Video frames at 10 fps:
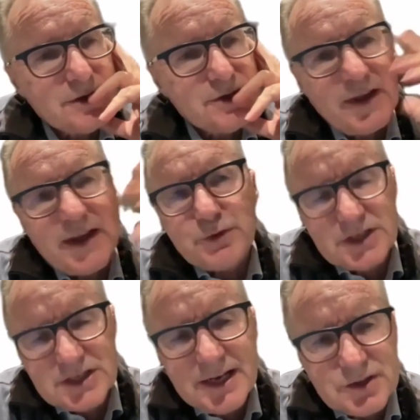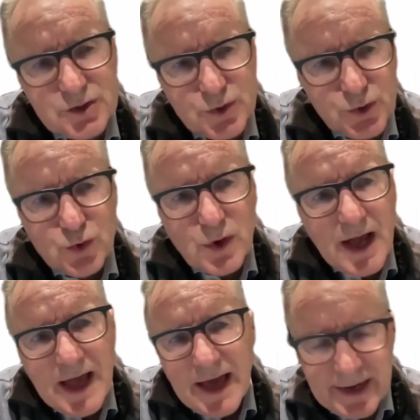And so that's what you tend to do
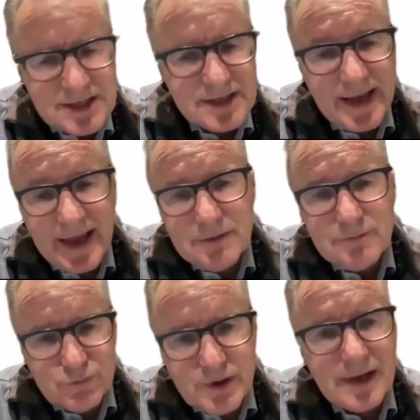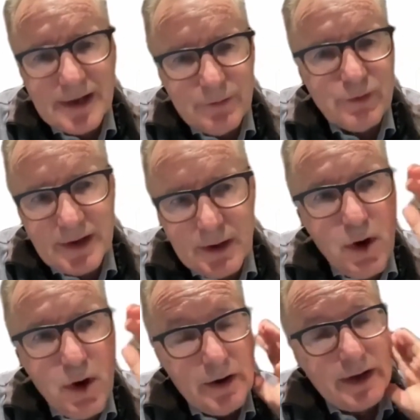unless they had really, really
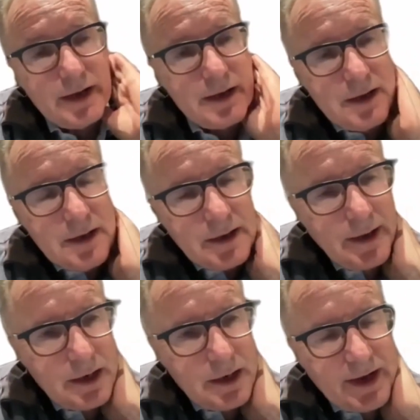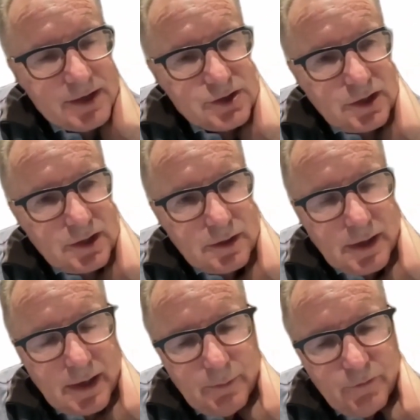worrying
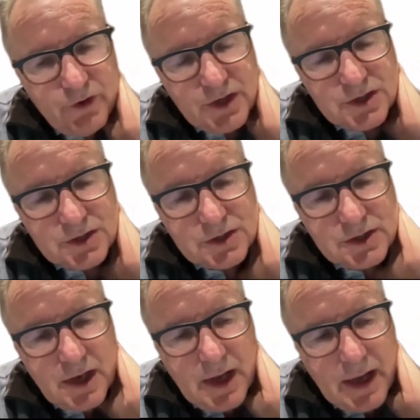cardiovascular features.